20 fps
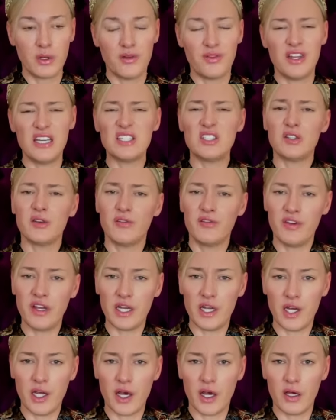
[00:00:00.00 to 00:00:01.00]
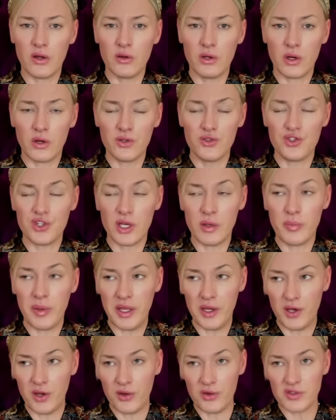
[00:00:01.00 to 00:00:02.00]
this video on
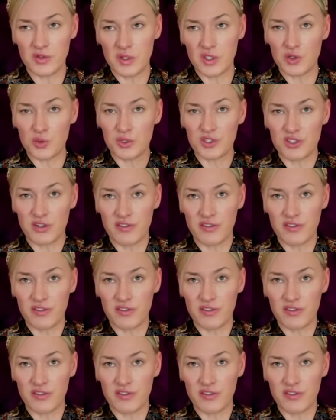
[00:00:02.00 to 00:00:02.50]
GB News, which was